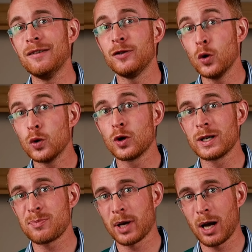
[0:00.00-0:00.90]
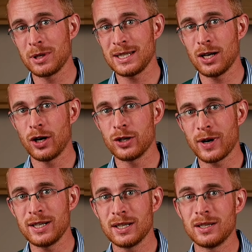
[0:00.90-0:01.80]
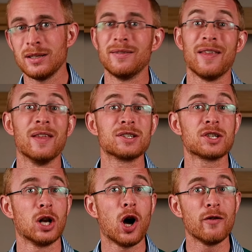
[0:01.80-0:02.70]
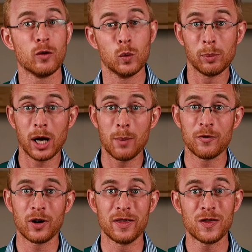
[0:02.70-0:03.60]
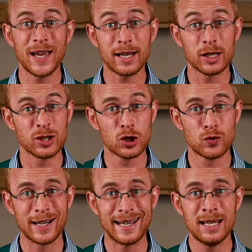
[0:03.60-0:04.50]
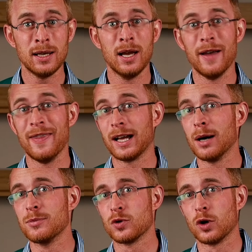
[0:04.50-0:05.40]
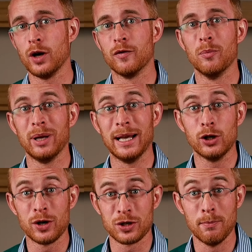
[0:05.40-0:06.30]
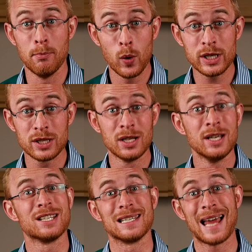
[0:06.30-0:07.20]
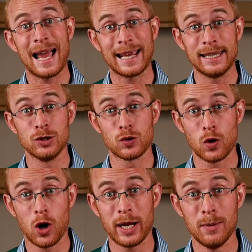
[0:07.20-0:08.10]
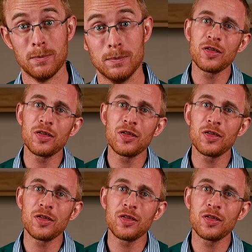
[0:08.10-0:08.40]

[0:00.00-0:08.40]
If your dog is becoming dehydrated, then their saliva will become very thick and stringy, and their gums will go from being nice and moist to tacky and dry.